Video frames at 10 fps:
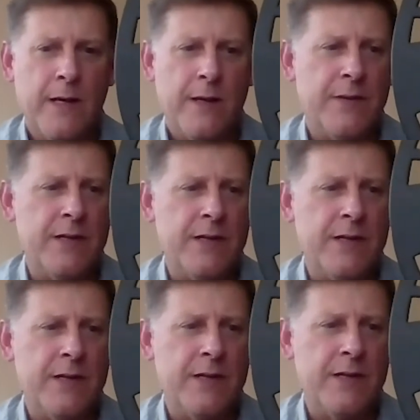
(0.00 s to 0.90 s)
This is
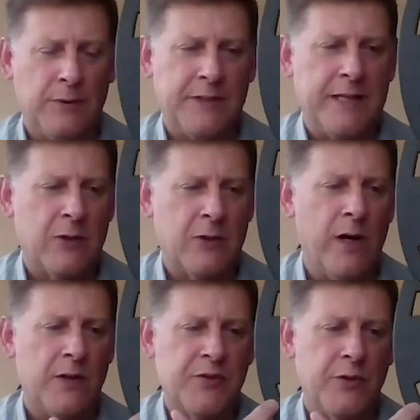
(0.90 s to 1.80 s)
a double D
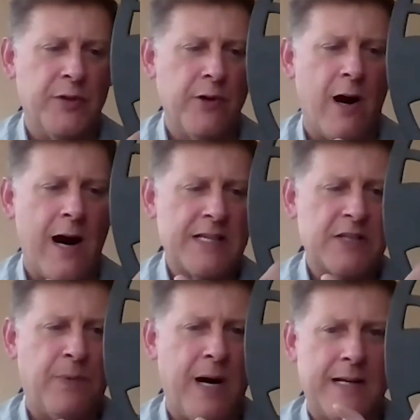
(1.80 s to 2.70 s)
coil, so your hot
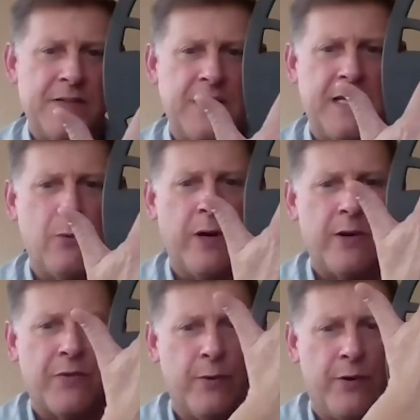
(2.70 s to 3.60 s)
spot is
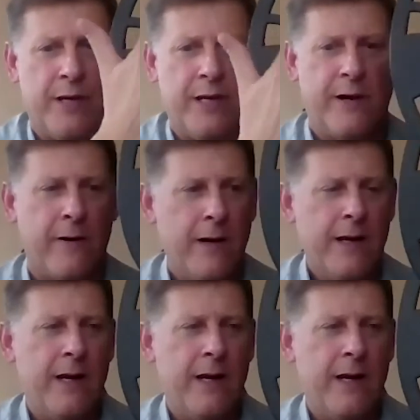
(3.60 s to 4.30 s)
anywhere through here.